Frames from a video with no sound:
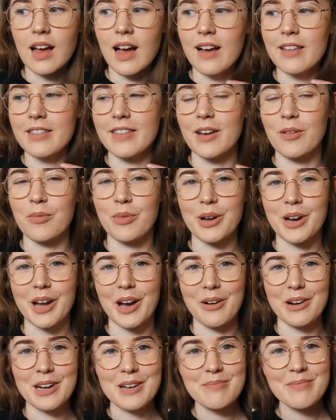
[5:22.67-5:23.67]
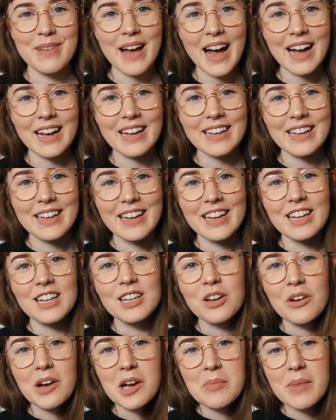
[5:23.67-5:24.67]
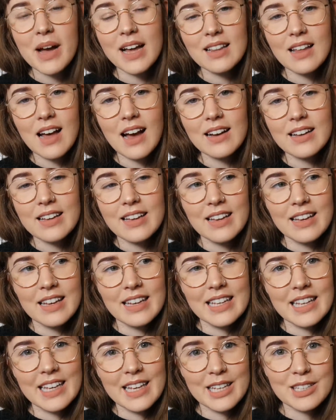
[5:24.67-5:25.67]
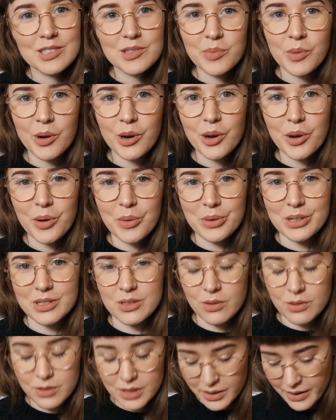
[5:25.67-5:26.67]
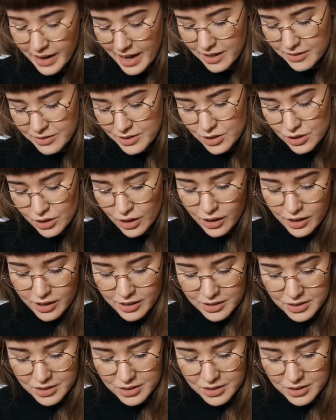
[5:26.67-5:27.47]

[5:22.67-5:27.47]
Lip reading: And then when I went back, knowing my luck, Gizmo was also out of stock.